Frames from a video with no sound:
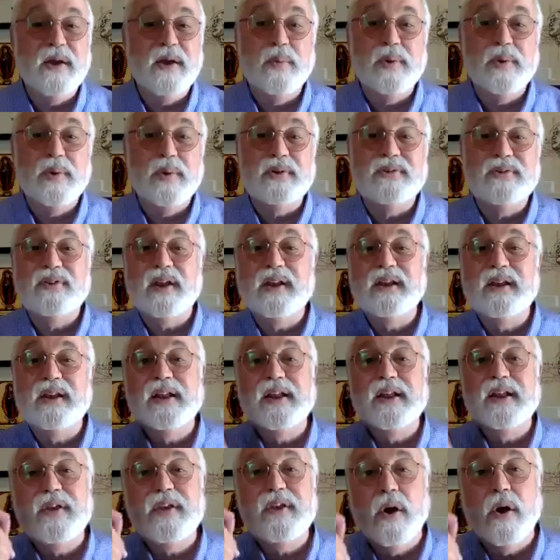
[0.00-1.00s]
when
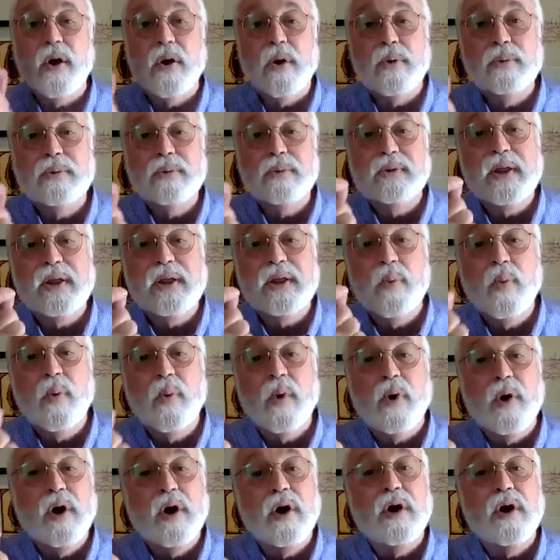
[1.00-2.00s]
suddenly the only
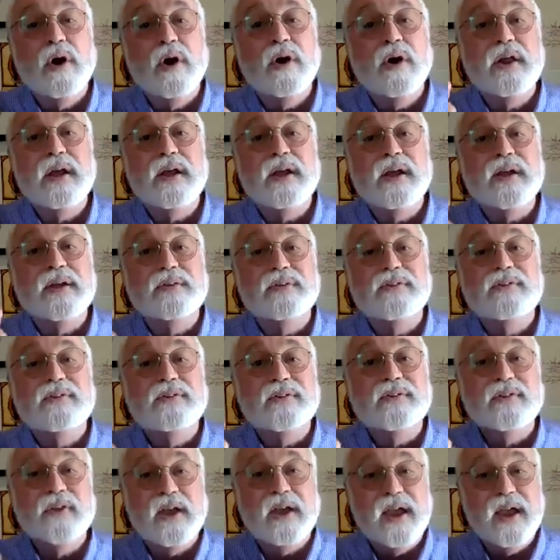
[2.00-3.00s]
word he can
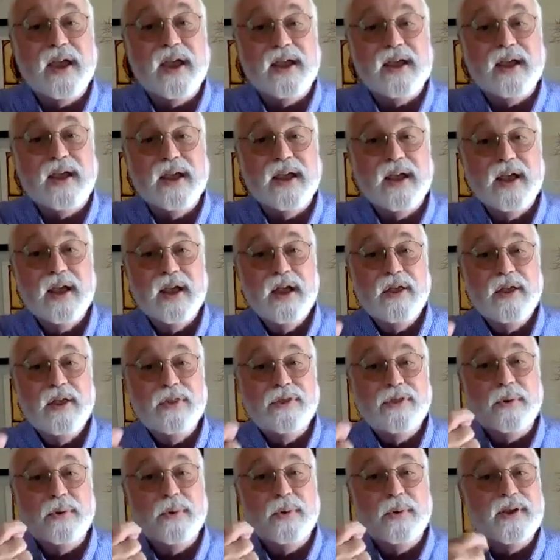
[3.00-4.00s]
say
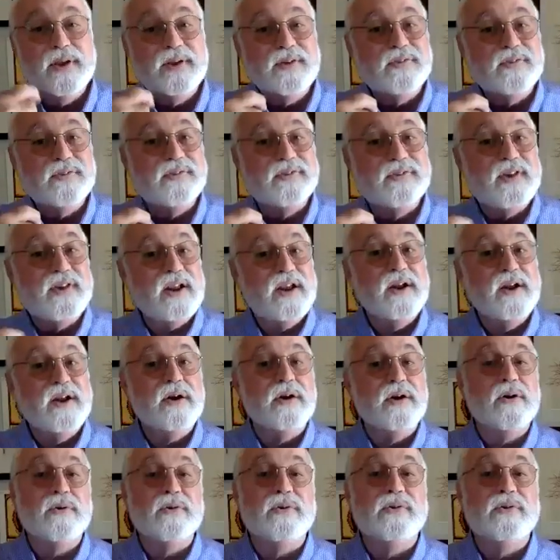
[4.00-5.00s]
through his
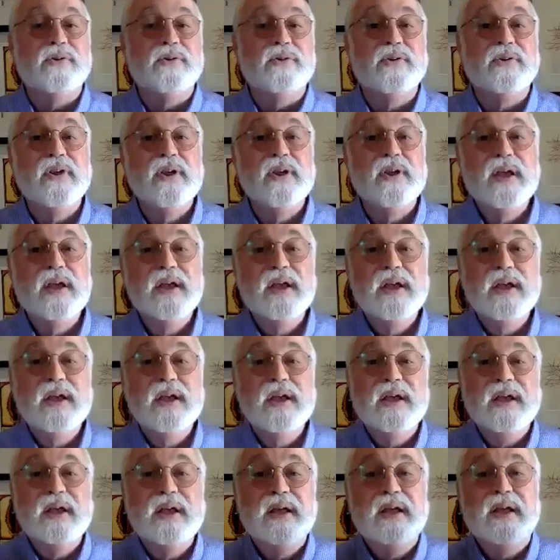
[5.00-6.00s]
tears
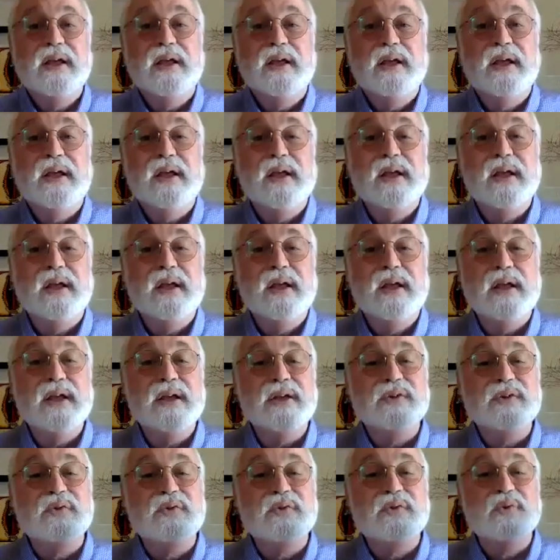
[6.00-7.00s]

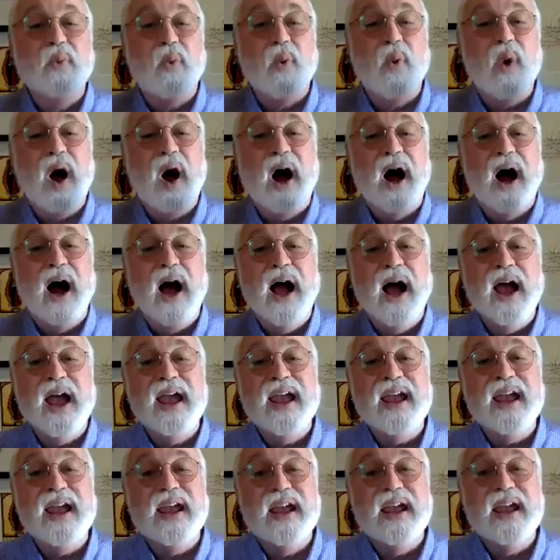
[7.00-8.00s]
is
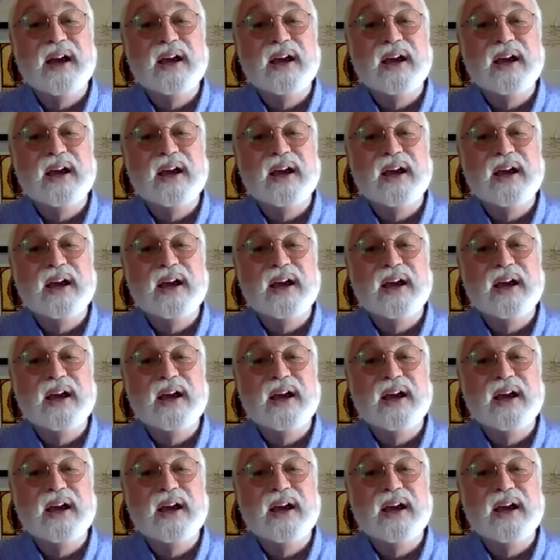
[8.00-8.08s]
why.